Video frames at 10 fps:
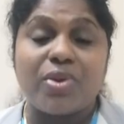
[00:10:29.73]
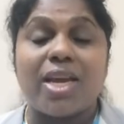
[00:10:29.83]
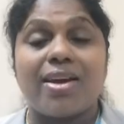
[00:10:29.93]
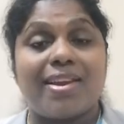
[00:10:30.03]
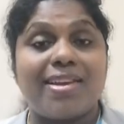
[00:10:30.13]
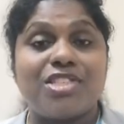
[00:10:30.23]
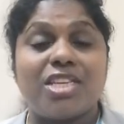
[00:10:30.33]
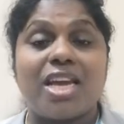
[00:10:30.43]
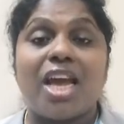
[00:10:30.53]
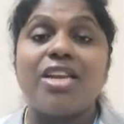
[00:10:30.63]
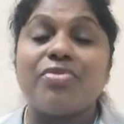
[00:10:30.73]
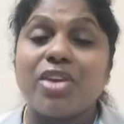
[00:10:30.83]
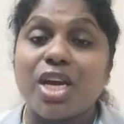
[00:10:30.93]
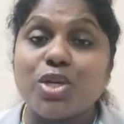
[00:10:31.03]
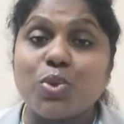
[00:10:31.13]
we are collecting, and
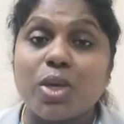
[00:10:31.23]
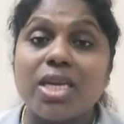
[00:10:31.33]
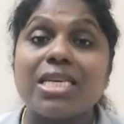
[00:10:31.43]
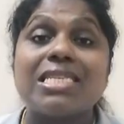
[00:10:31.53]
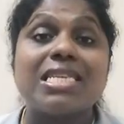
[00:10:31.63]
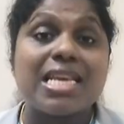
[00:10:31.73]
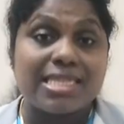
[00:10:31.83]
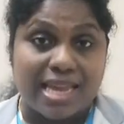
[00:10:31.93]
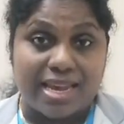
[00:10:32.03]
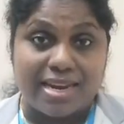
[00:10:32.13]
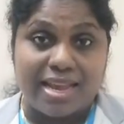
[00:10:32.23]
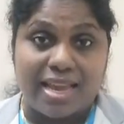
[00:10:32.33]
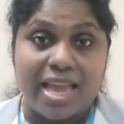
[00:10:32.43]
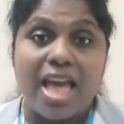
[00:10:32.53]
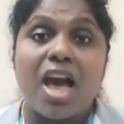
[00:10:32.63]
we are doing
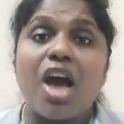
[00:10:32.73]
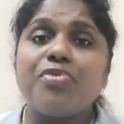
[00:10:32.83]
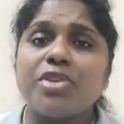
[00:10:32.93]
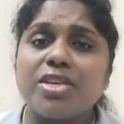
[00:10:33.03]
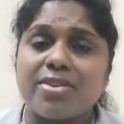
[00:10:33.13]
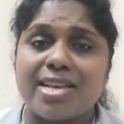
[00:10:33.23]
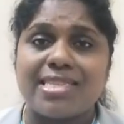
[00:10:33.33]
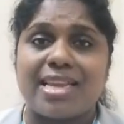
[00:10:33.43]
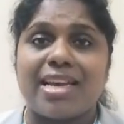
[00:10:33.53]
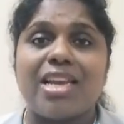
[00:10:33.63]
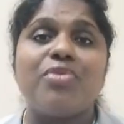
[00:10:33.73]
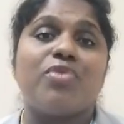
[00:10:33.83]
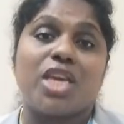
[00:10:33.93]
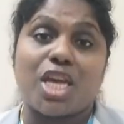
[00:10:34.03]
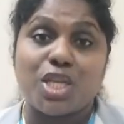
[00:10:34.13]
recycling. After recycling
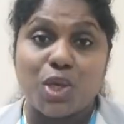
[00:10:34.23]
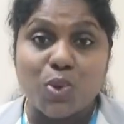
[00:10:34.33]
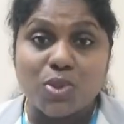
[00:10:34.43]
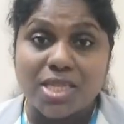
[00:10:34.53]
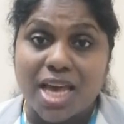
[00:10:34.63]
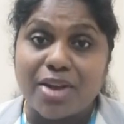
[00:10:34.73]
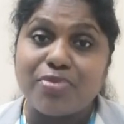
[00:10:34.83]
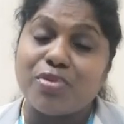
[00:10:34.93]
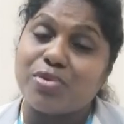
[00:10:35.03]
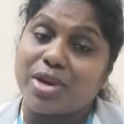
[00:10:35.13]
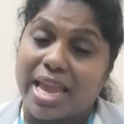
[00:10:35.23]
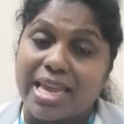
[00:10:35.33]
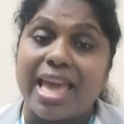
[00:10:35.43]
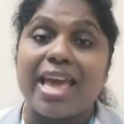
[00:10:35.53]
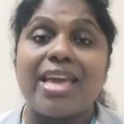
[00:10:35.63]
we can use that for
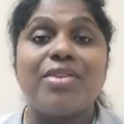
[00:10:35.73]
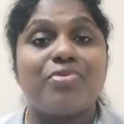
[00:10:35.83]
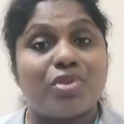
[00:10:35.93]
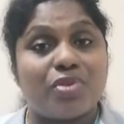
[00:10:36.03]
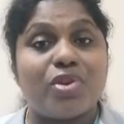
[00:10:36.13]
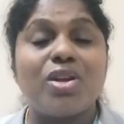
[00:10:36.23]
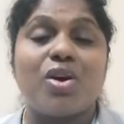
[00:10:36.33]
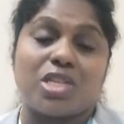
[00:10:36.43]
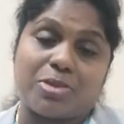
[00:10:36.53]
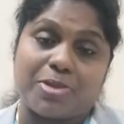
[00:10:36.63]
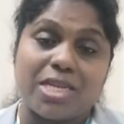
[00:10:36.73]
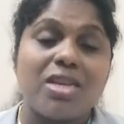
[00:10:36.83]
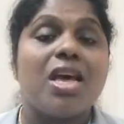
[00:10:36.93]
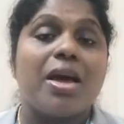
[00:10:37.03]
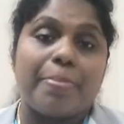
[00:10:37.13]
again for our hospital
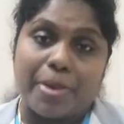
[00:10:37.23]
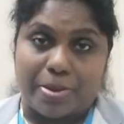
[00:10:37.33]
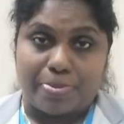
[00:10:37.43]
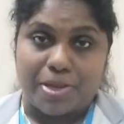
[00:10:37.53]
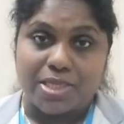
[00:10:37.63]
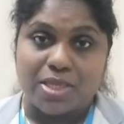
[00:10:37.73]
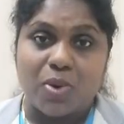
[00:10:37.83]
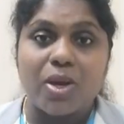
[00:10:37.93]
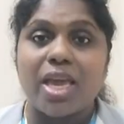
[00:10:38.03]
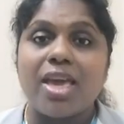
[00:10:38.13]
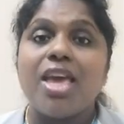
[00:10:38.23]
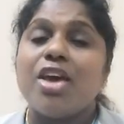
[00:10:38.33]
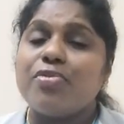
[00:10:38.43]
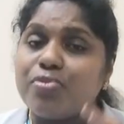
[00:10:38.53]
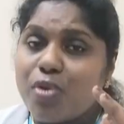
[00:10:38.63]
purpose. Okay,
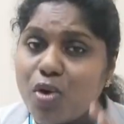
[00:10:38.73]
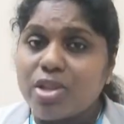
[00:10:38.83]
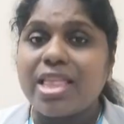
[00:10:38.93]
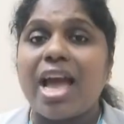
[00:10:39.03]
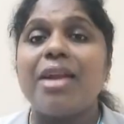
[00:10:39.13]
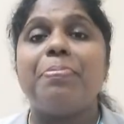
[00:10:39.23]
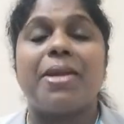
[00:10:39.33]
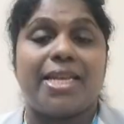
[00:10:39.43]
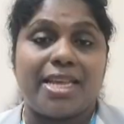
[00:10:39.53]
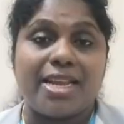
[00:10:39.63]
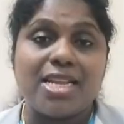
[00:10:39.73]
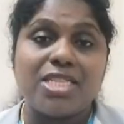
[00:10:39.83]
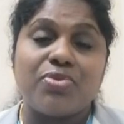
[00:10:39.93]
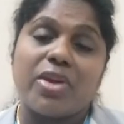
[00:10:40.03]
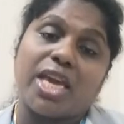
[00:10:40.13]
for that
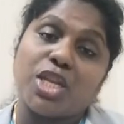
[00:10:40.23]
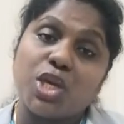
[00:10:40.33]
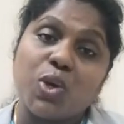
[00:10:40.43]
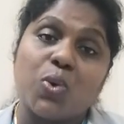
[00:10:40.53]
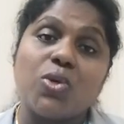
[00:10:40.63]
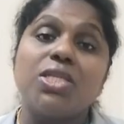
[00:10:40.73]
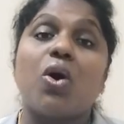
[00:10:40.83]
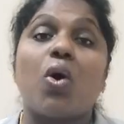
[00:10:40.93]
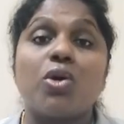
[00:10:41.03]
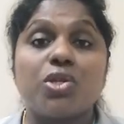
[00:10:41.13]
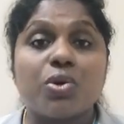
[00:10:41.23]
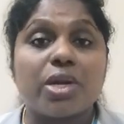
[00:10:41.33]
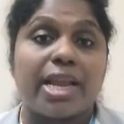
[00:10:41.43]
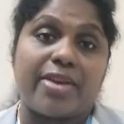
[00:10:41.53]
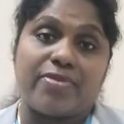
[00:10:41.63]
materials we can use
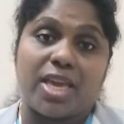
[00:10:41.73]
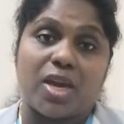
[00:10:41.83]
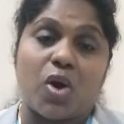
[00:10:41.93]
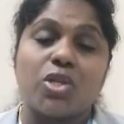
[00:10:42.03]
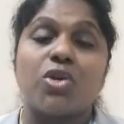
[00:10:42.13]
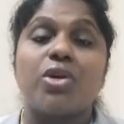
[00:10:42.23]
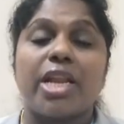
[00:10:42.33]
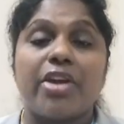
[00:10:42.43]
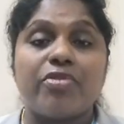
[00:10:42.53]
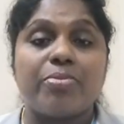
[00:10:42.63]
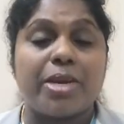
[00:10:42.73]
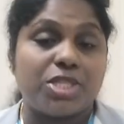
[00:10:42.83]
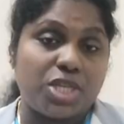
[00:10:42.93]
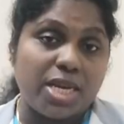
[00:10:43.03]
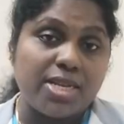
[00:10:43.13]
autoclaving, autoclave
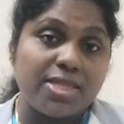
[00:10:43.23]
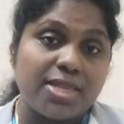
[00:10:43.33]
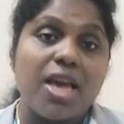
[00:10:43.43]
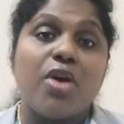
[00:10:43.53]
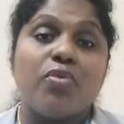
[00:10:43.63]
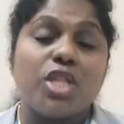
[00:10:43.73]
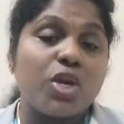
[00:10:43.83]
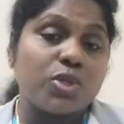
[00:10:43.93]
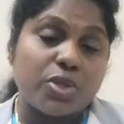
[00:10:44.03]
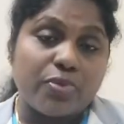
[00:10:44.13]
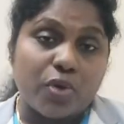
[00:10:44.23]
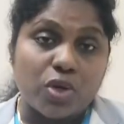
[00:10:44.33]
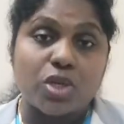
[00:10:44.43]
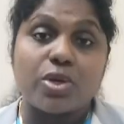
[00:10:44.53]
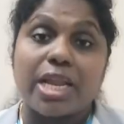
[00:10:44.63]
machines. With the use of
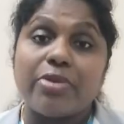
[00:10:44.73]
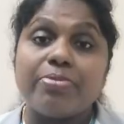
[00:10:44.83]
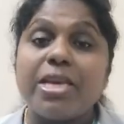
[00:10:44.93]
autoclave